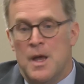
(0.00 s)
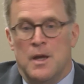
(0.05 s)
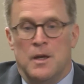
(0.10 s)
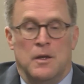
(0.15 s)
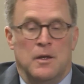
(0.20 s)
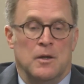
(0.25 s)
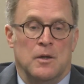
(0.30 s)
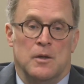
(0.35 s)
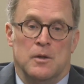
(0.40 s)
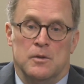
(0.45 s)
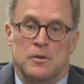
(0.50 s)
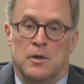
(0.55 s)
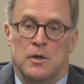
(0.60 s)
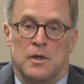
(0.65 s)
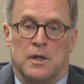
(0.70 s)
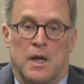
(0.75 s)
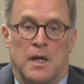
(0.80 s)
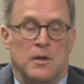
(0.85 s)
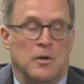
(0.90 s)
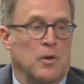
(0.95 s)
Look,
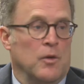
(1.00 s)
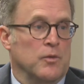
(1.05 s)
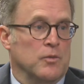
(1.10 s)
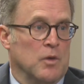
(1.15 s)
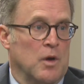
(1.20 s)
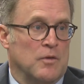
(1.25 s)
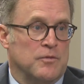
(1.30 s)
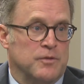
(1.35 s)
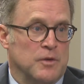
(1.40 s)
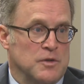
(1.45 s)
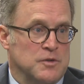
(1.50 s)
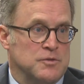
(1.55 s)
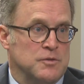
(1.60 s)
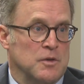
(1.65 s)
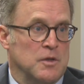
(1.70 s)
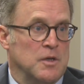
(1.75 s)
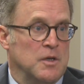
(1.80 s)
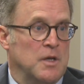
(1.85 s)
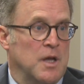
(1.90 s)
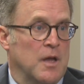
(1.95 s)
I know they're all
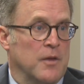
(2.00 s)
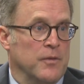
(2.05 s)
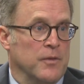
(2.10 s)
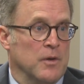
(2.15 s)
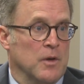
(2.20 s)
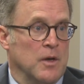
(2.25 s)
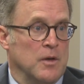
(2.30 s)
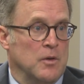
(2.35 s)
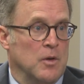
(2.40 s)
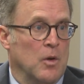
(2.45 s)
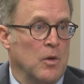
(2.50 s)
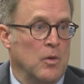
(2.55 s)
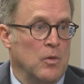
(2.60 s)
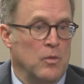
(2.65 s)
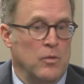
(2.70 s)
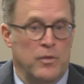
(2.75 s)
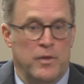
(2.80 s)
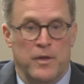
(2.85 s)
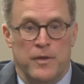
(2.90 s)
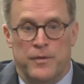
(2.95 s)
frustrated down there. I
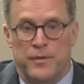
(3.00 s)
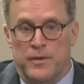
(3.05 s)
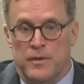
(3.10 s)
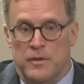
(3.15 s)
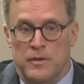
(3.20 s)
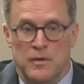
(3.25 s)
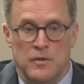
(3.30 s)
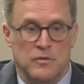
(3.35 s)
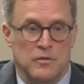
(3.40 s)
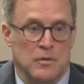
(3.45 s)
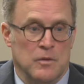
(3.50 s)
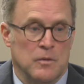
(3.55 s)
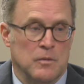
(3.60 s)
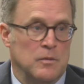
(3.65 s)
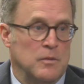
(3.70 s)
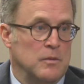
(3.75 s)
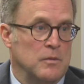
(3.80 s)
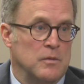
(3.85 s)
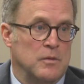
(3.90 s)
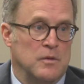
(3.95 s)
know that these are
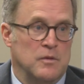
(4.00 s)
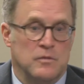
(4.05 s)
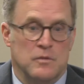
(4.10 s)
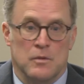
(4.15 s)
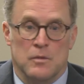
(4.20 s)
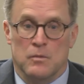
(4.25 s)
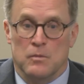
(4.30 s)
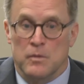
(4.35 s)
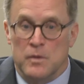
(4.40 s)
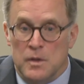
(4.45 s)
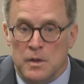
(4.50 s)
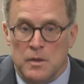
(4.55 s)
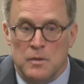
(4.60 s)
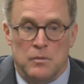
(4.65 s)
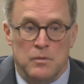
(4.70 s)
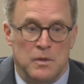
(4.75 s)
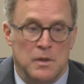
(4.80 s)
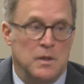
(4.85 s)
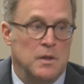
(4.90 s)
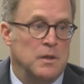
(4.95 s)
really,
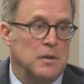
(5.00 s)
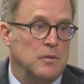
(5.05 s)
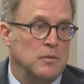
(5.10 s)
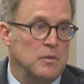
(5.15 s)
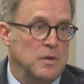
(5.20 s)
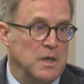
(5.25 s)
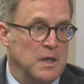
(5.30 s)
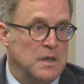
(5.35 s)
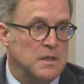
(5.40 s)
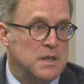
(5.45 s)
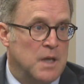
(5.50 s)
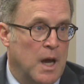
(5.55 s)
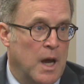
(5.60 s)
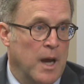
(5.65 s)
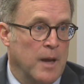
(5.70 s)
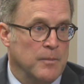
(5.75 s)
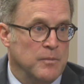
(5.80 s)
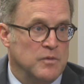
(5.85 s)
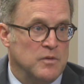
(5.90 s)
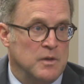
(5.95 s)
really unique
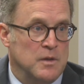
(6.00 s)
times.